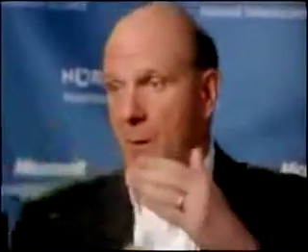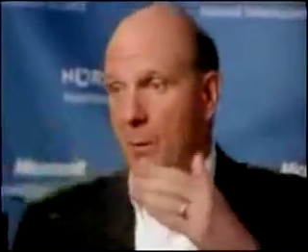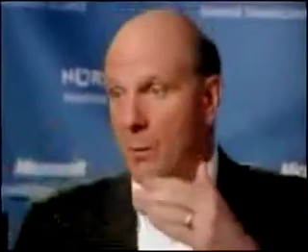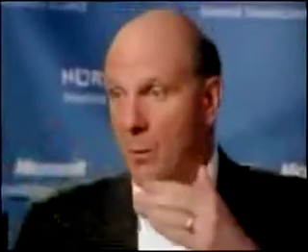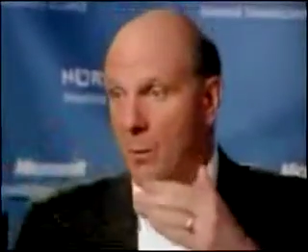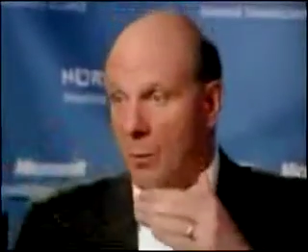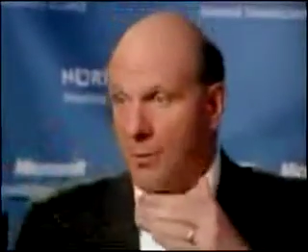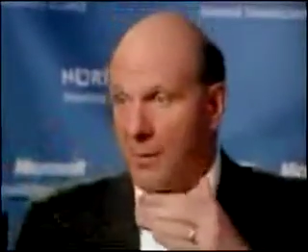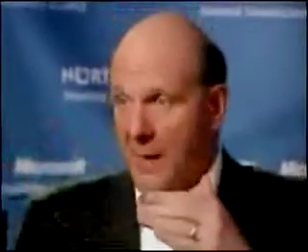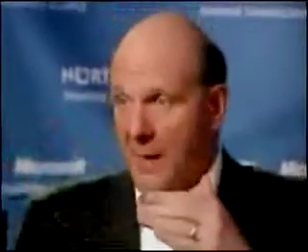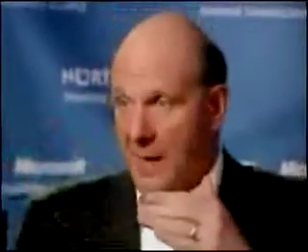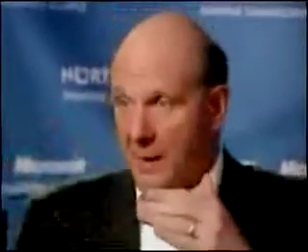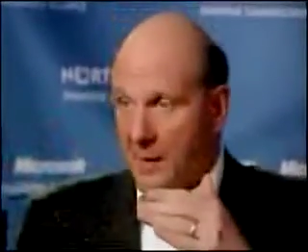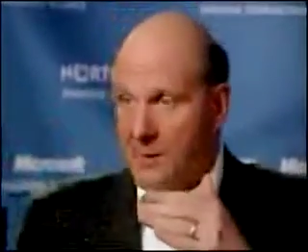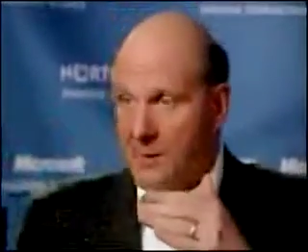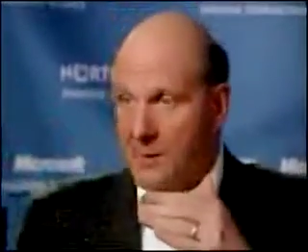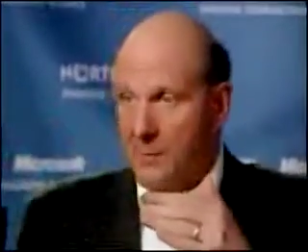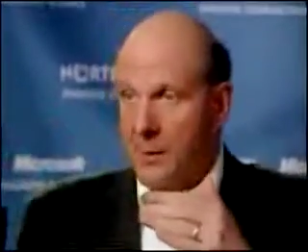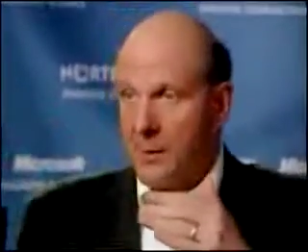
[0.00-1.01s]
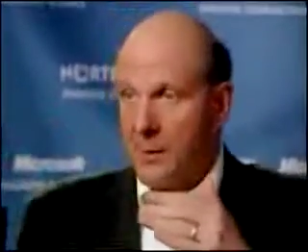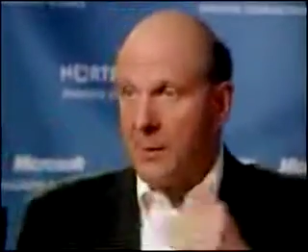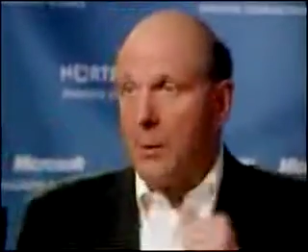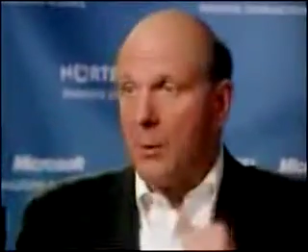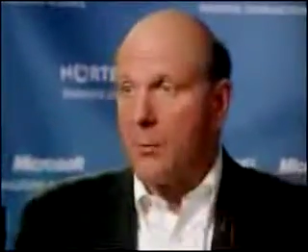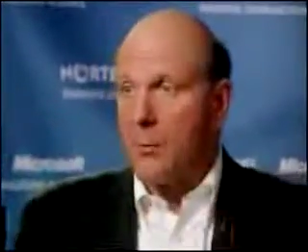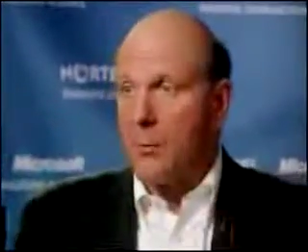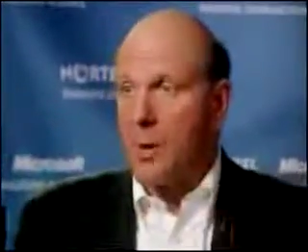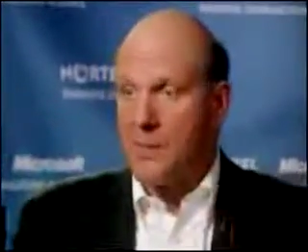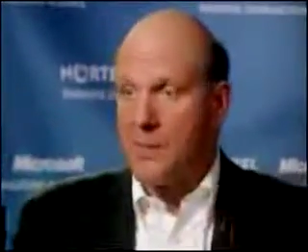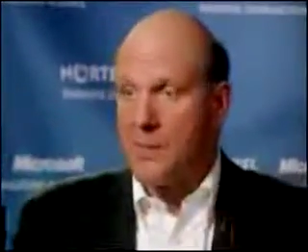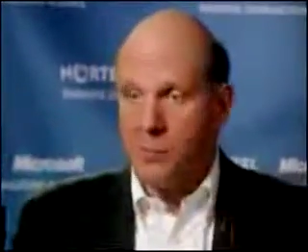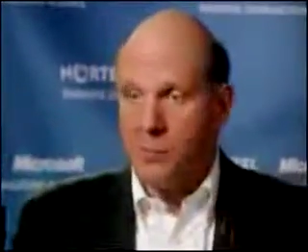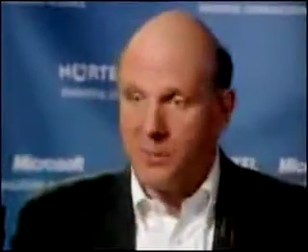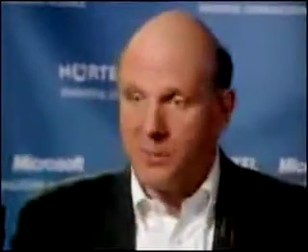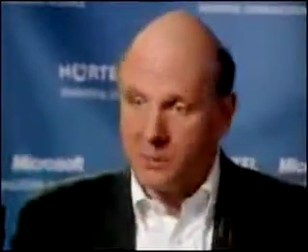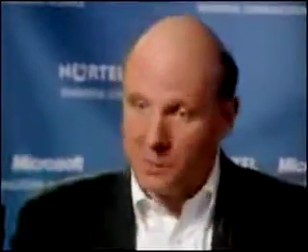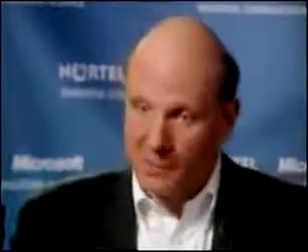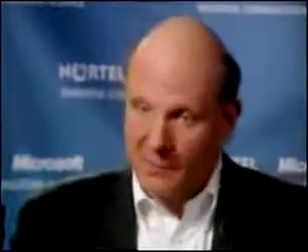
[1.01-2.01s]
We weren't down at some of the lower price
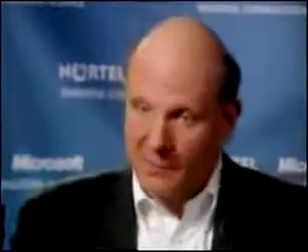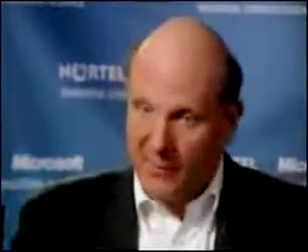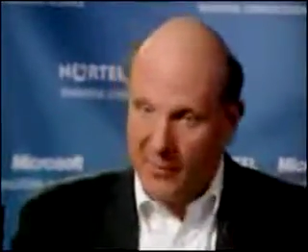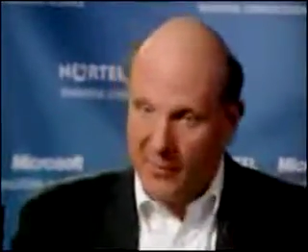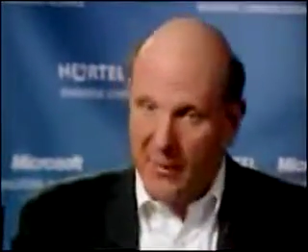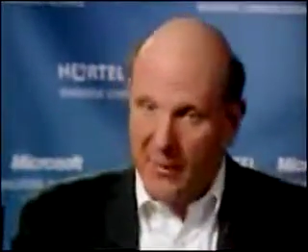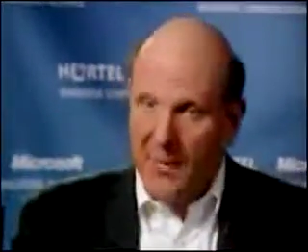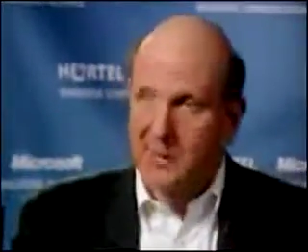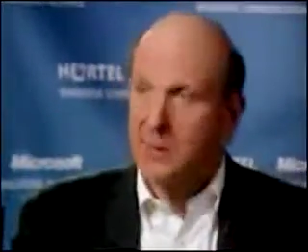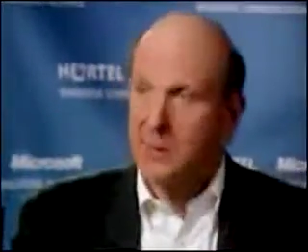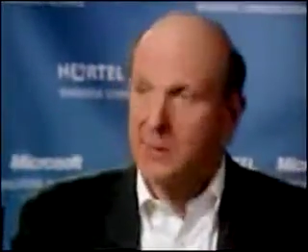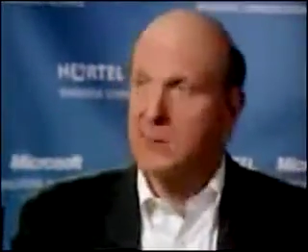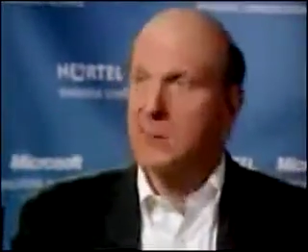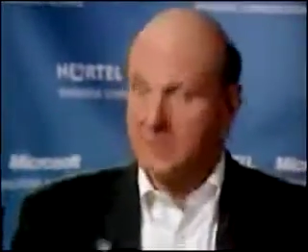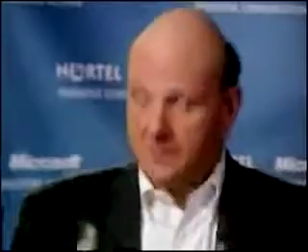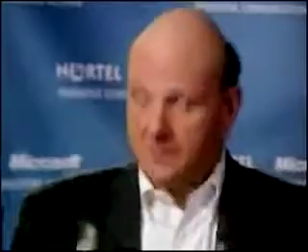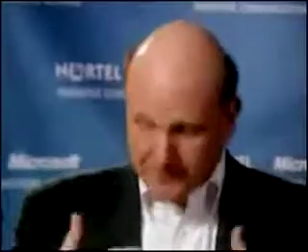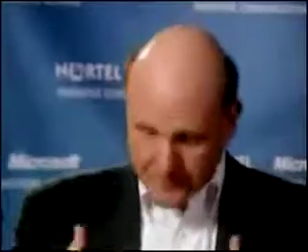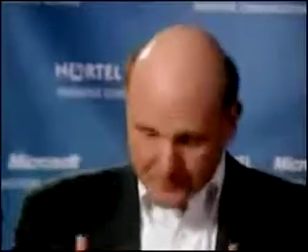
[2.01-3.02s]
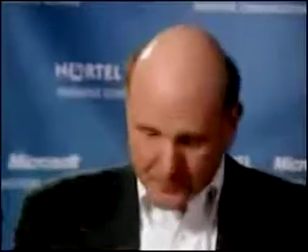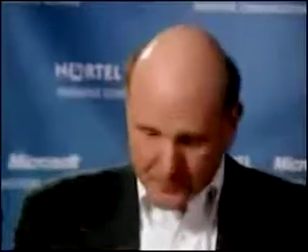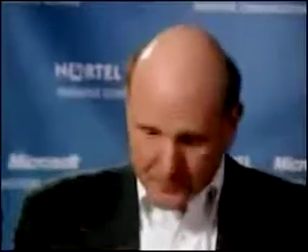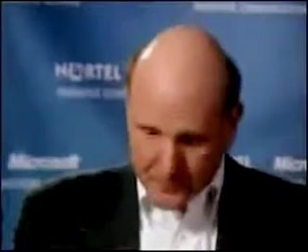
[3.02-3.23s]
points, but for devices